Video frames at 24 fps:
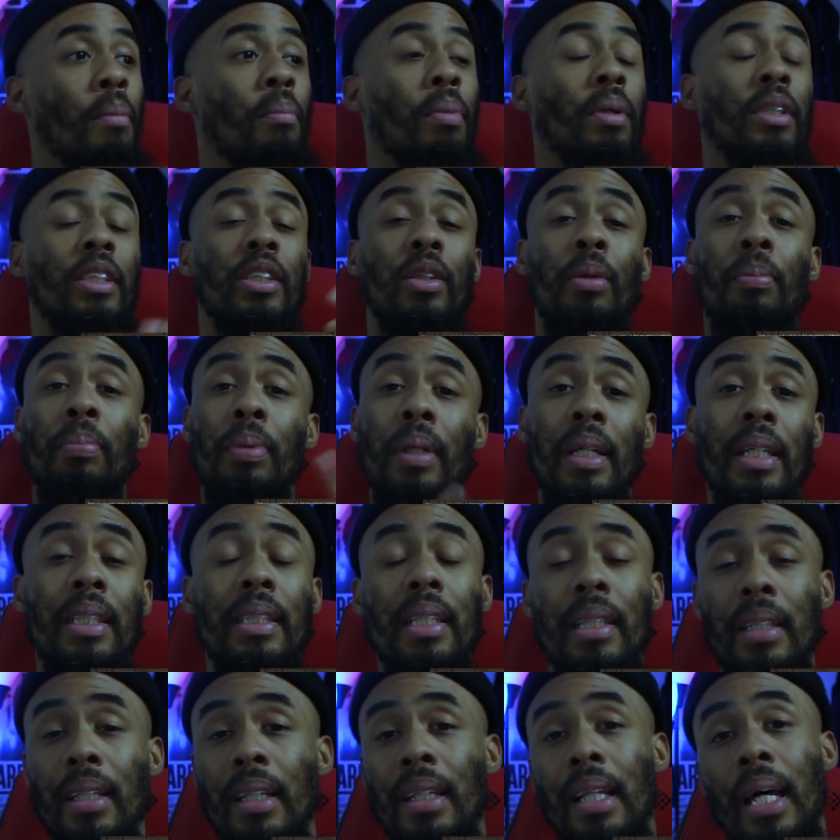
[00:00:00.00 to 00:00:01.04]
But so
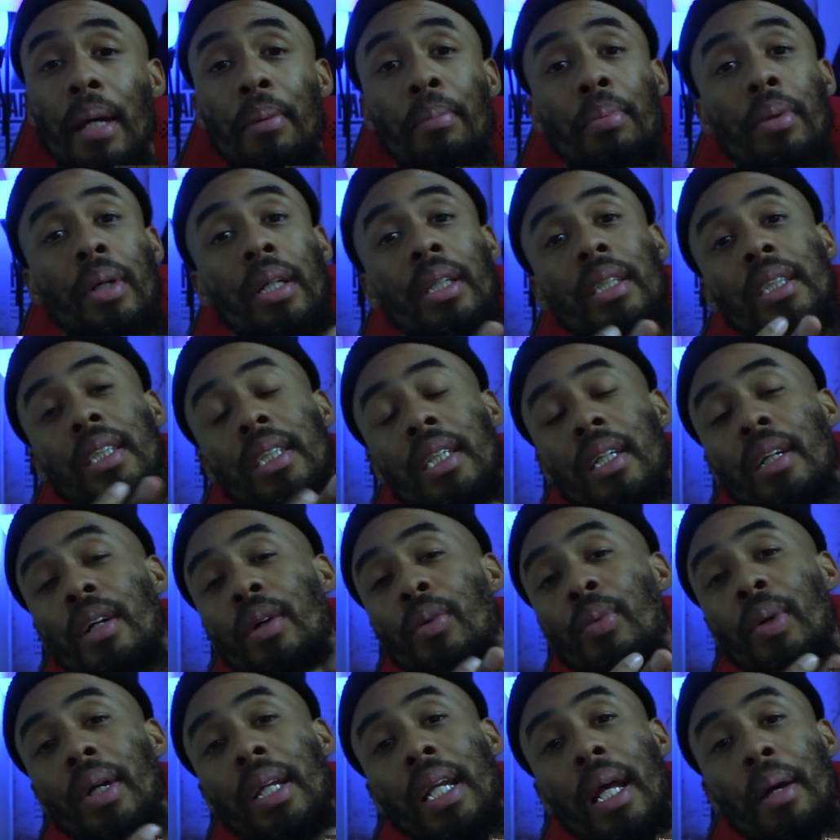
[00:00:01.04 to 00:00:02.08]
please hit the like button,
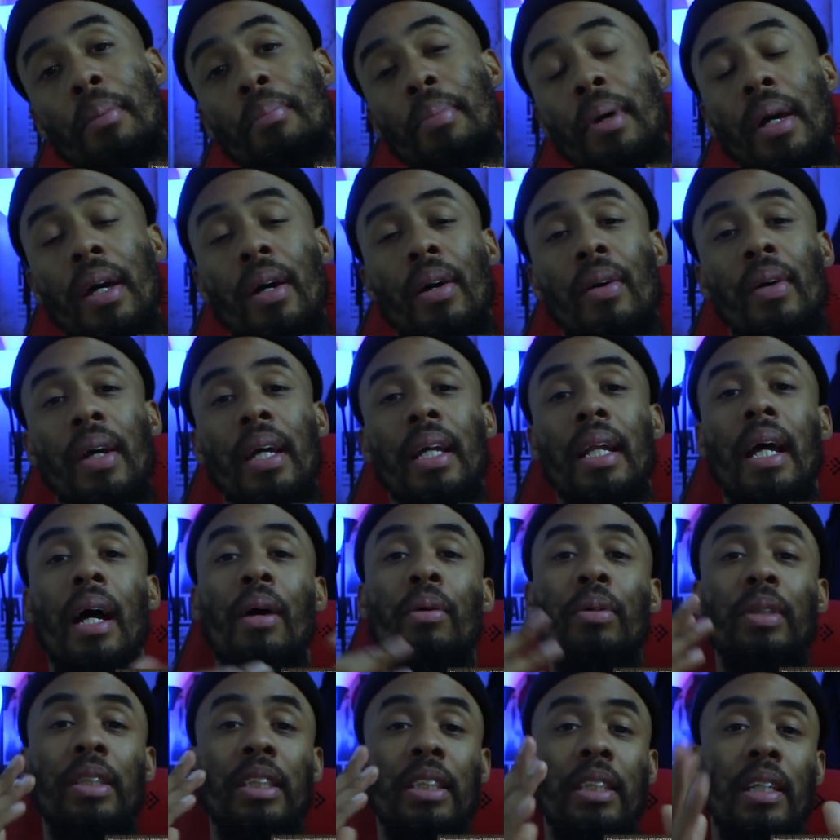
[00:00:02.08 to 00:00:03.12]
share, ring that bell, and
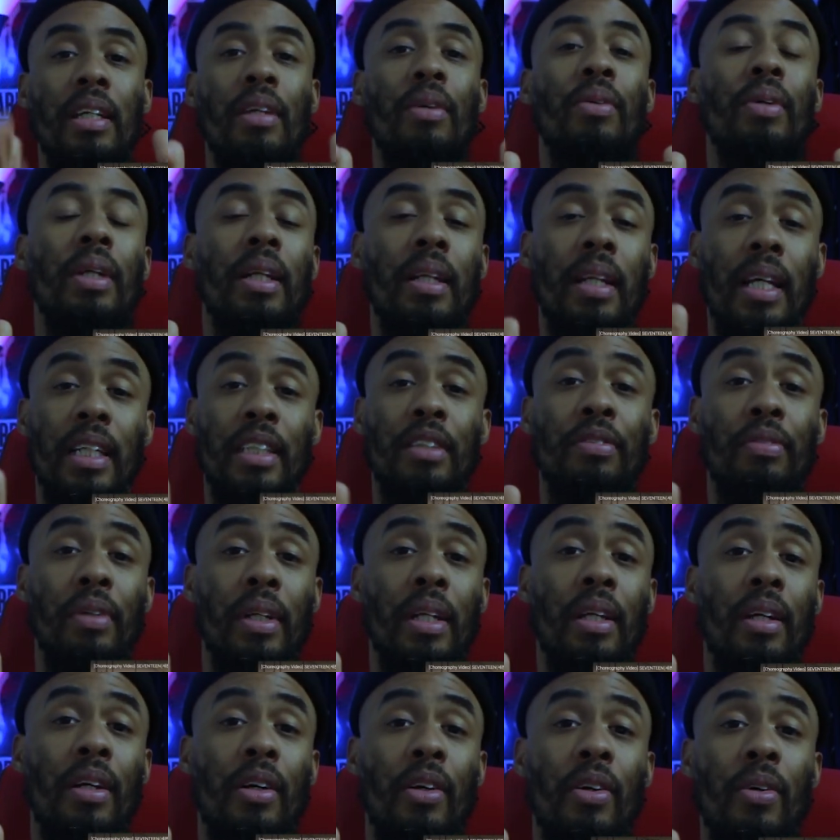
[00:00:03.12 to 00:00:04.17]
I will see you on the next
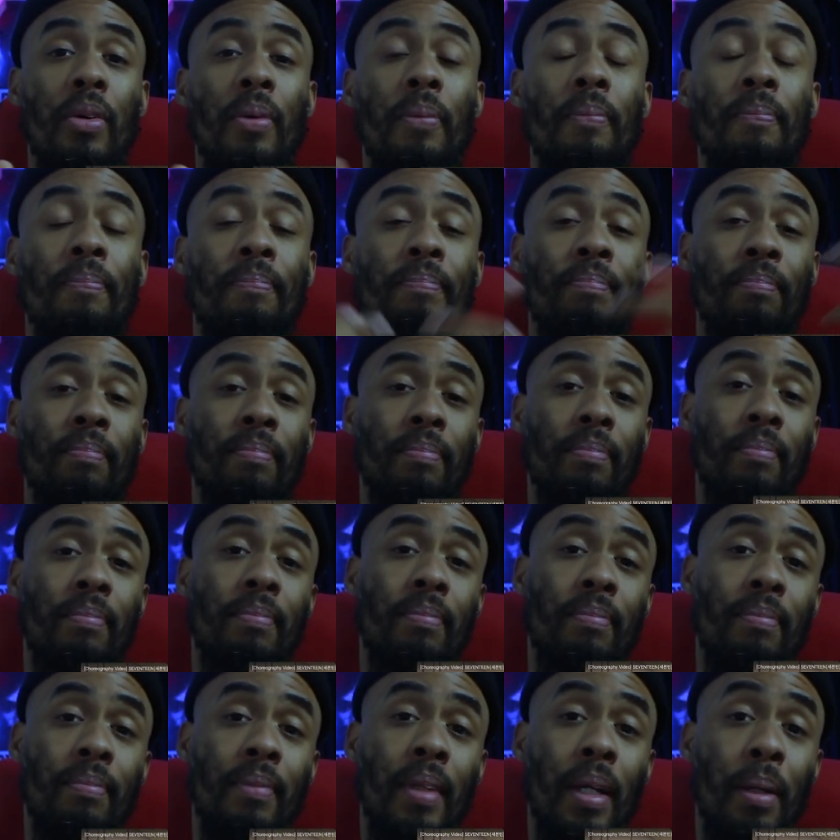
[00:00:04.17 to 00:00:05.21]
video.
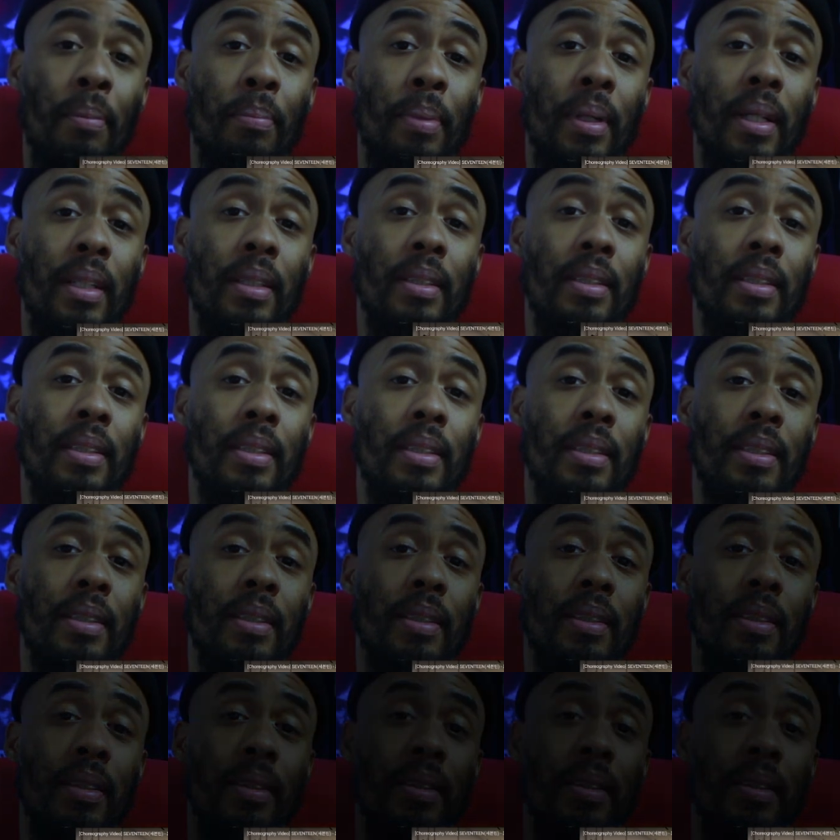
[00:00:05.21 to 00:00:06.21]
Peace.